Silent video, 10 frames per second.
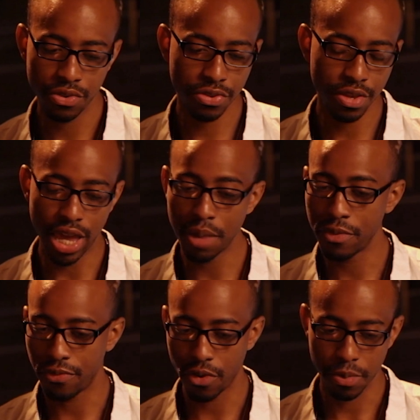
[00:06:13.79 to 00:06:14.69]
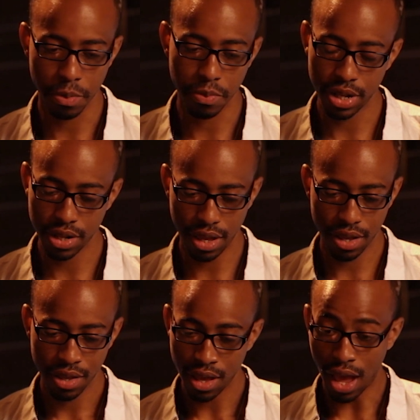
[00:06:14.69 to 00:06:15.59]
see Game Informer, but
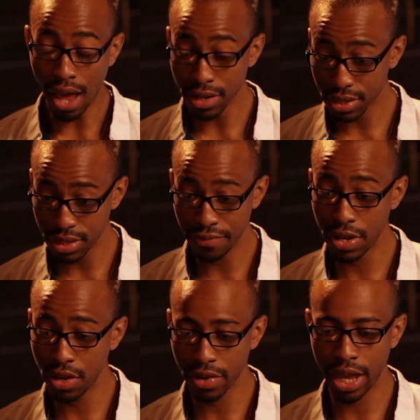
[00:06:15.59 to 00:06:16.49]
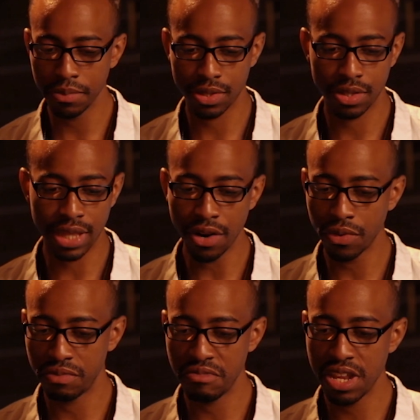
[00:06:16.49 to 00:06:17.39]
honestly, video games, they
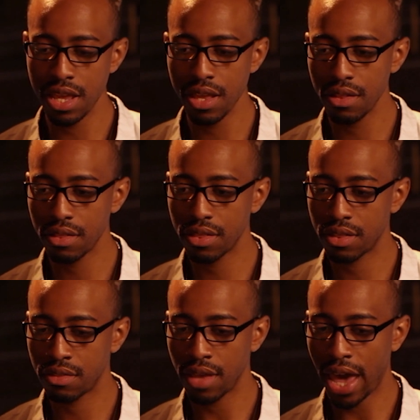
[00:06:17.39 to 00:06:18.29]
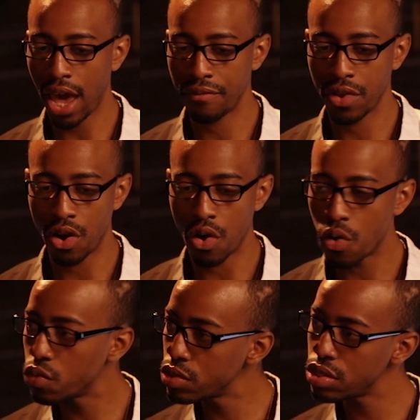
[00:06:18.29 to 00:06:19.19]
don't need to have their
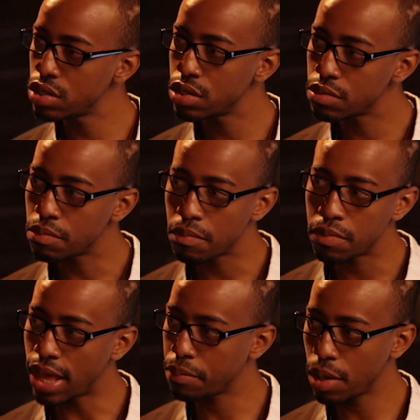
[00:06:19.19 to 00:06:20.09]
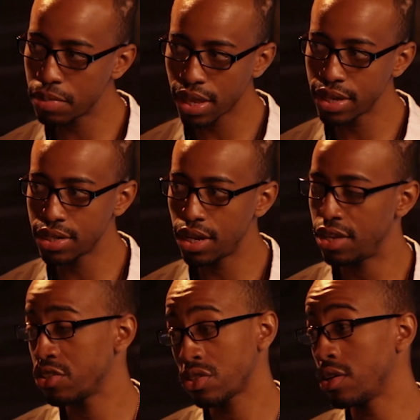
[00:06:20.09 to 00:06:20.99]
own publication, and
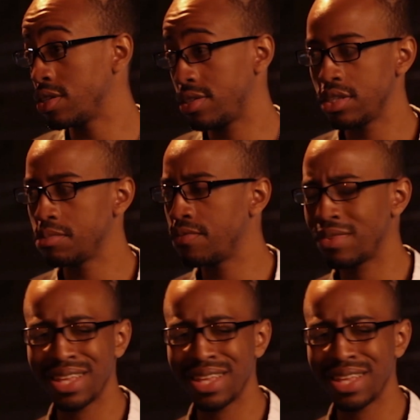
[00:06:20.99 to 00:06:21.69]
you're starting to see them.